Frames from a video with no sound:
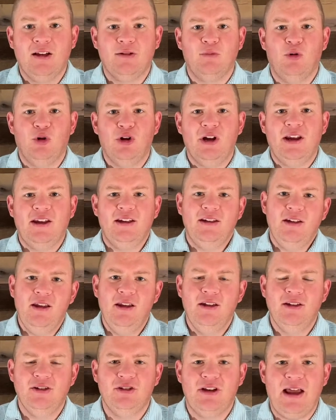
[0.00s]
morning,
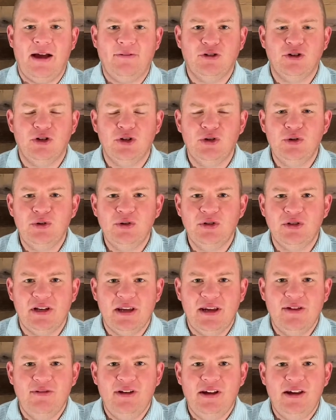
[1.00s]
good afternoon, good
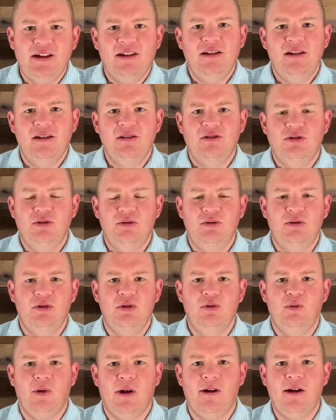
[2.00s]
evening to
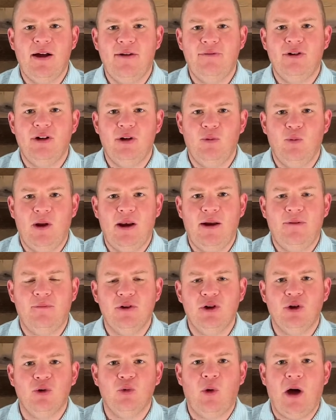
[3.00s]
you, wherever and whenever
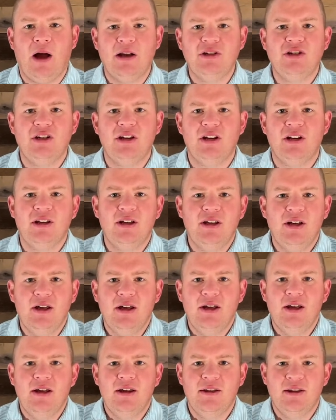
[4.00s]
you're watching.
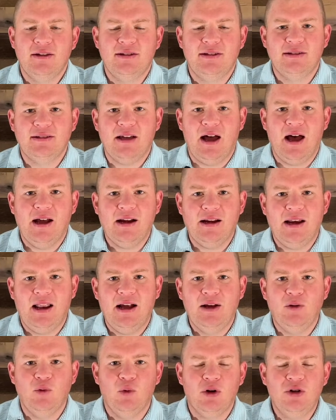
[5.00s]
This is
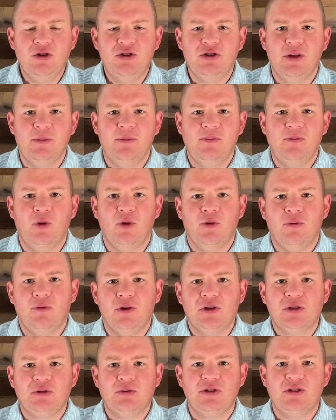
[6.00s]
online worship for
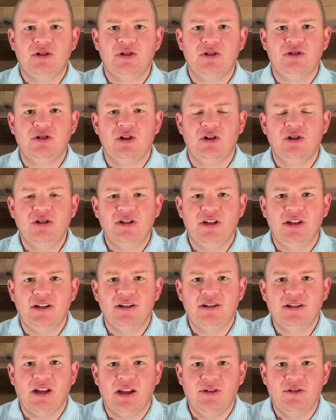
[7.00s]
First Christian Church in
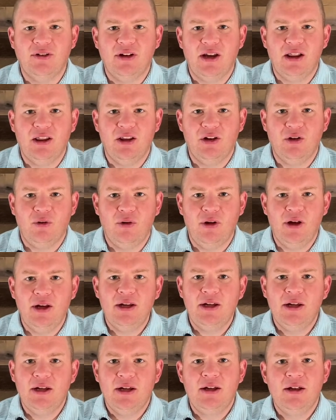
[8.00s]
Sullivan, Illinois.
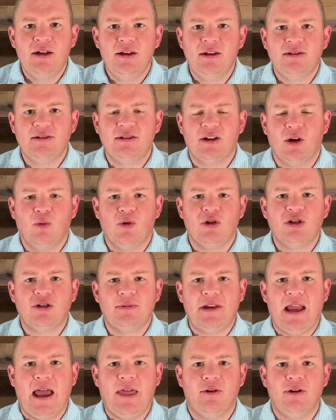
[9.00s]
This is our worship
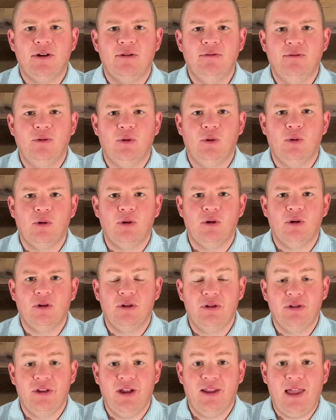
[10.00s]
gathering
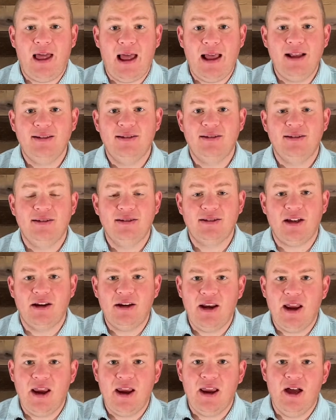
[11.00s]
for the last
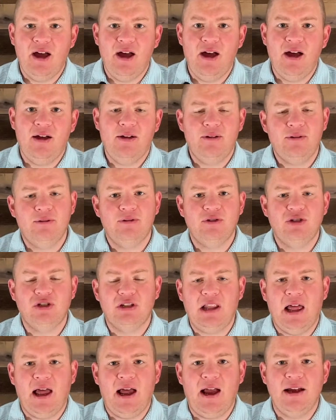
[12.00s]
Sunday of
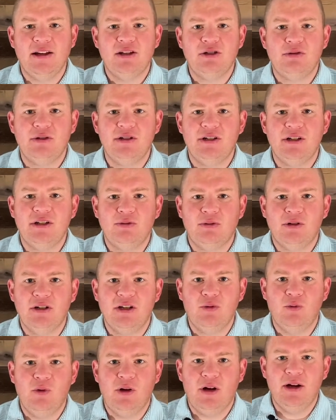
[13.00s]
July
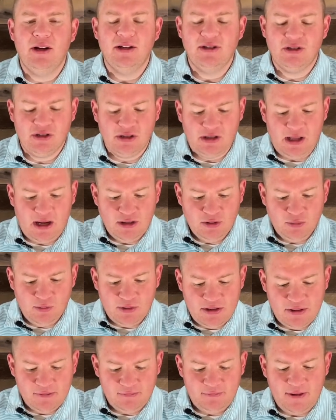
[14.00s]
2021. It's July
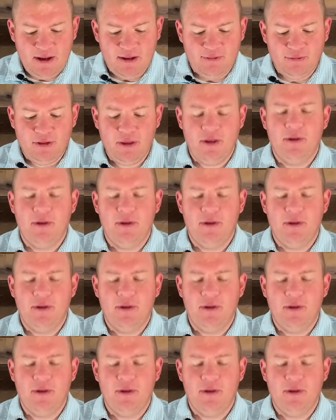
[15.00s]
25th.